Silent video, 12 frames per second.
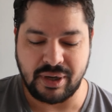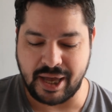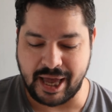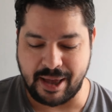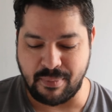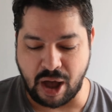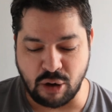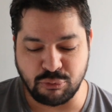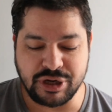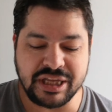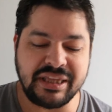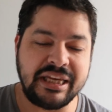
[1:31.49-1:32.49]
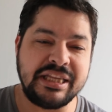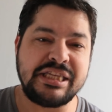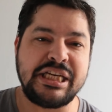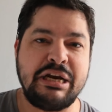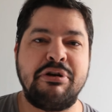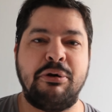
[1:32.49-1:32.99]
I'll read the
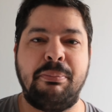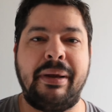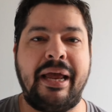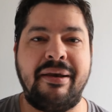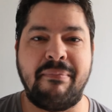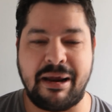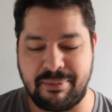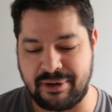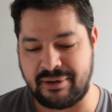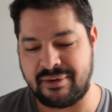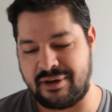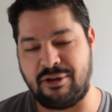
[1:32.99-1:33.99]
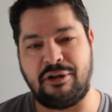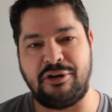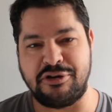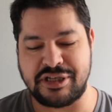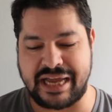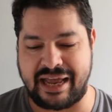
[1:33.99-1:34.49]
interior bit and maybe you'll
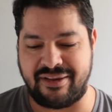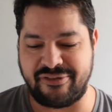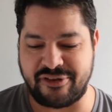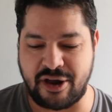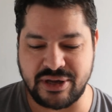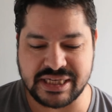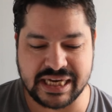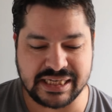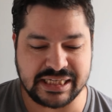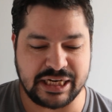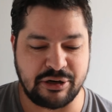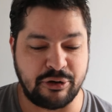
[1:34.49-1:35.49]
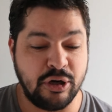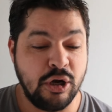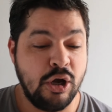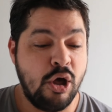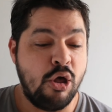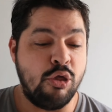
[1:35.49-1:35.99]
understand. So it says here,
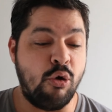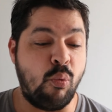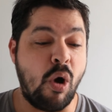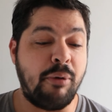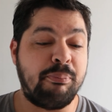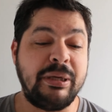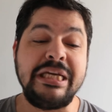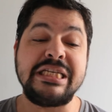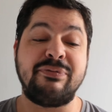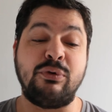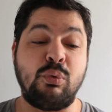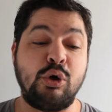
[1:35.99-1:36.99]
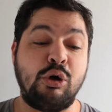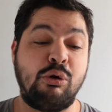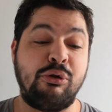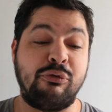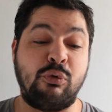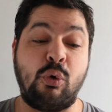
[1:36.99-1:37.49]
the one peaceful
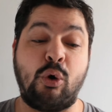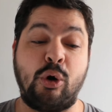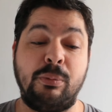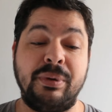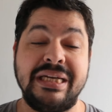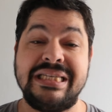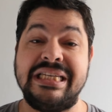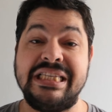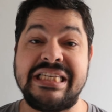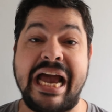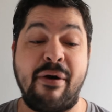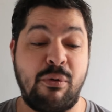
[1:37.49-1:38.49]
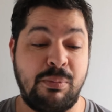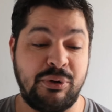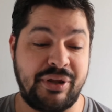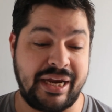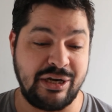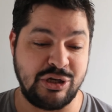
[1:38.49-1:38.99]
world of Orb is in terrible
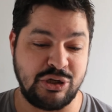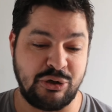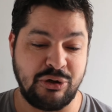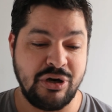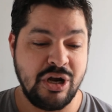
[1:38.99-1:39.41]
danger.